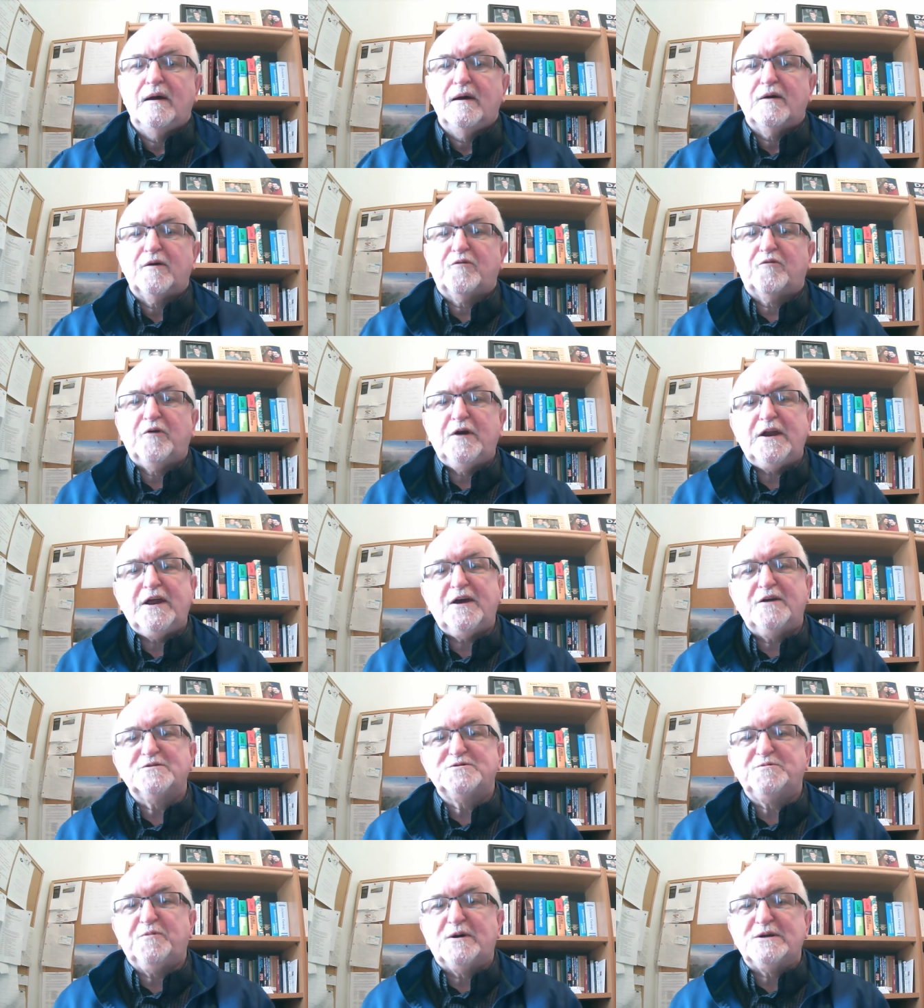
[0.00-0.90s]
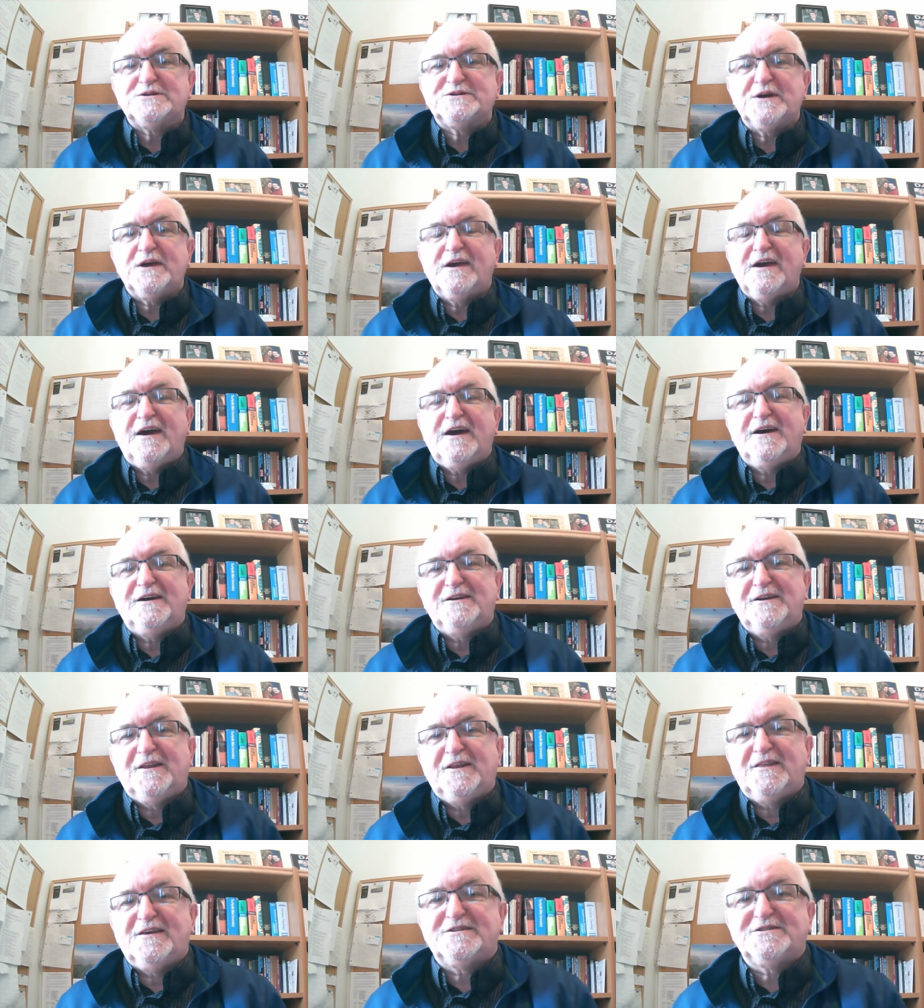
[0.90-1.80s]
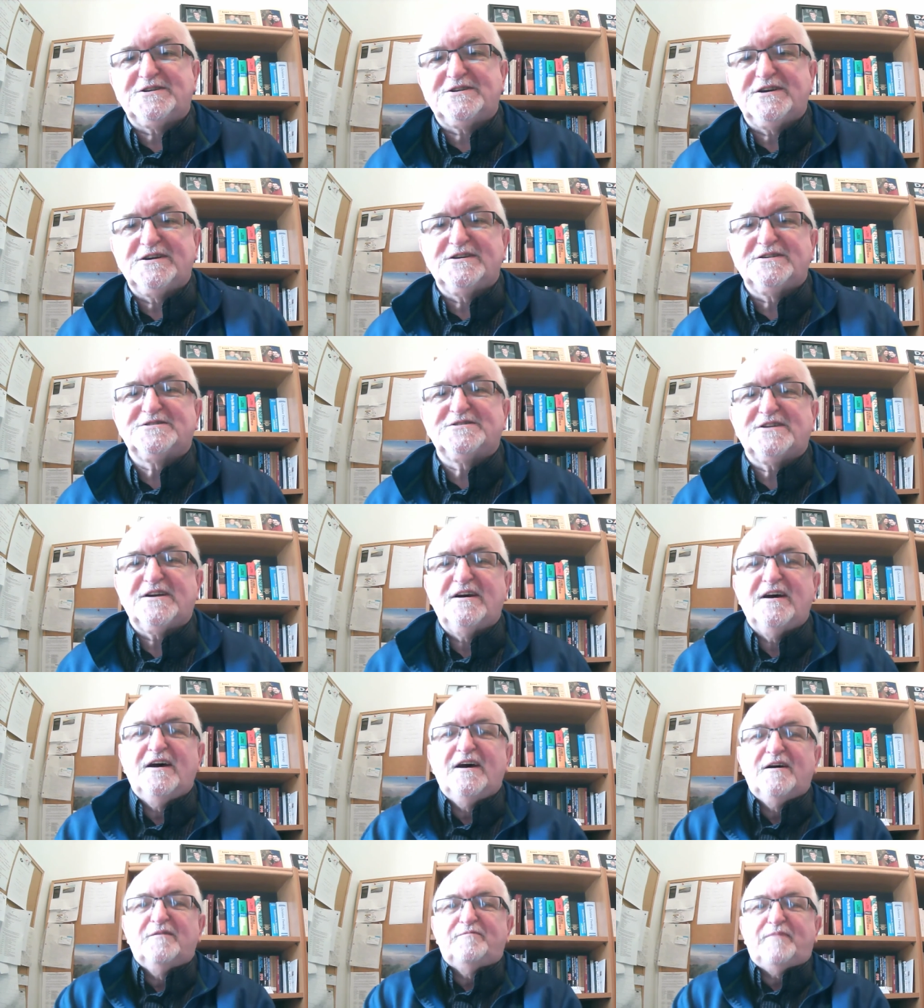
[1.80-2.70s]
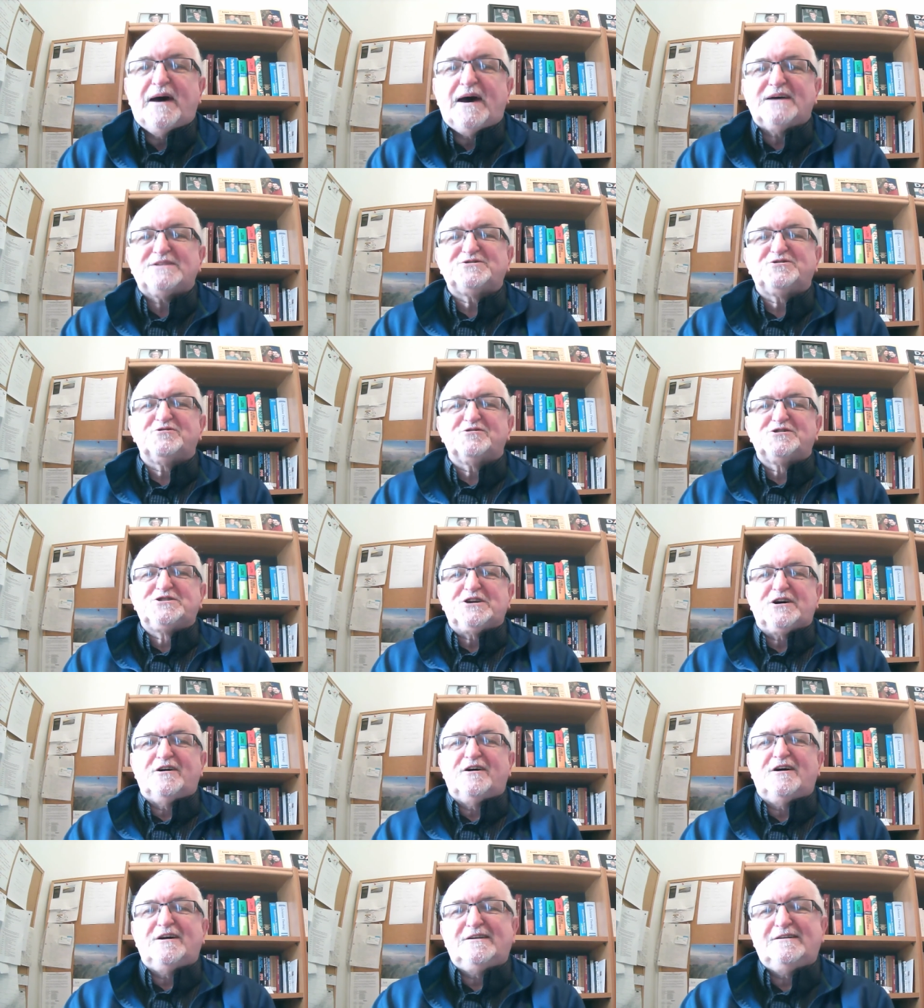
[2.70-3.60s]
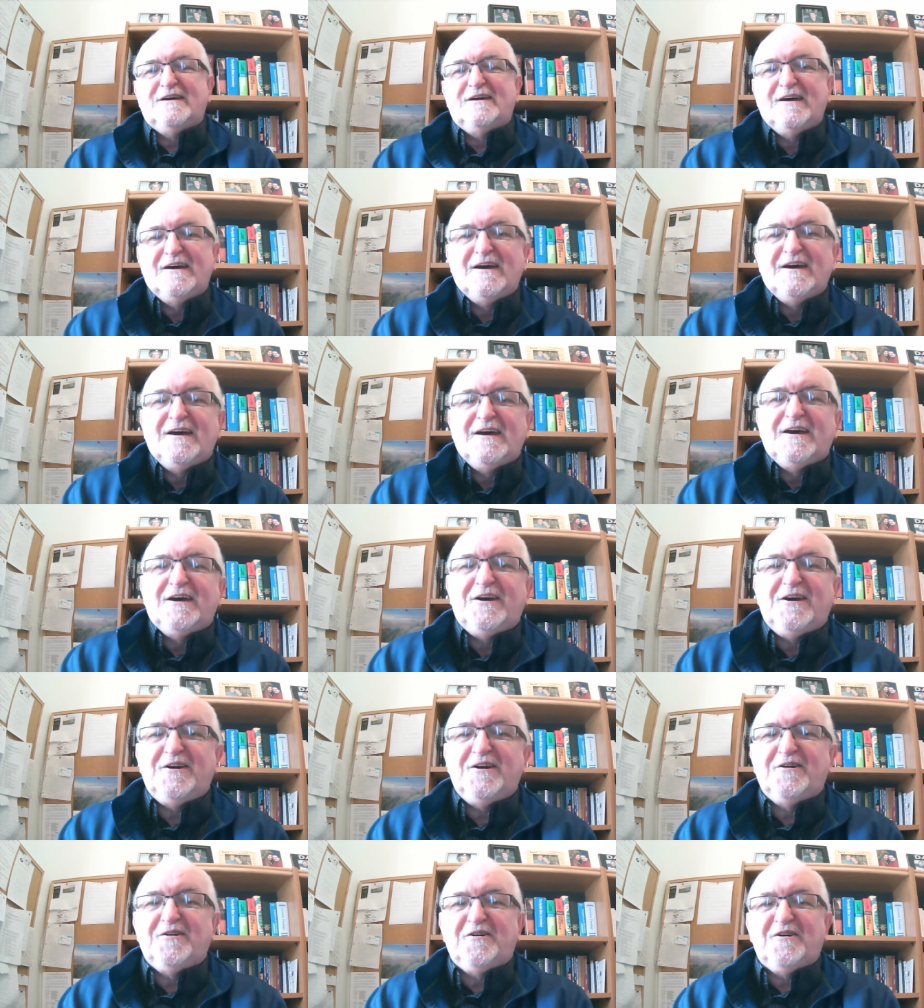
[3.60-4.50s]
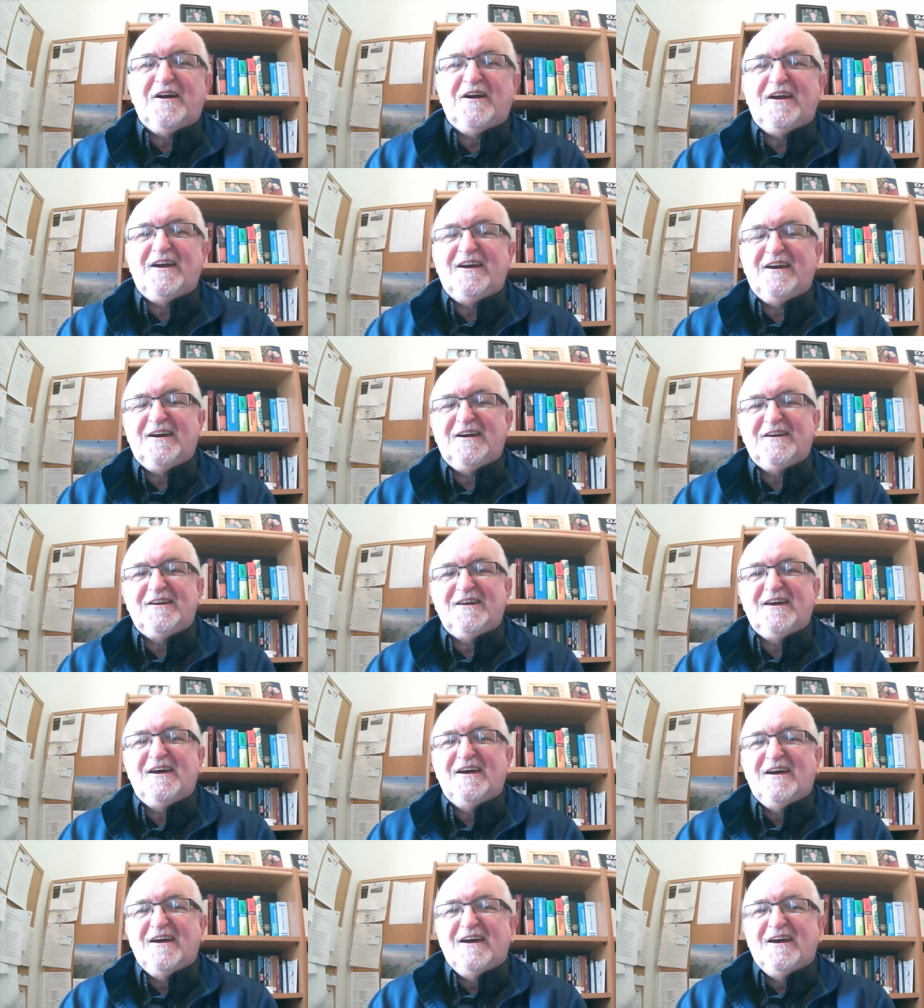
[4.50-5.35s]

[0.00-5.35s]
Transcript: Greetings once again. This is Pastor John here in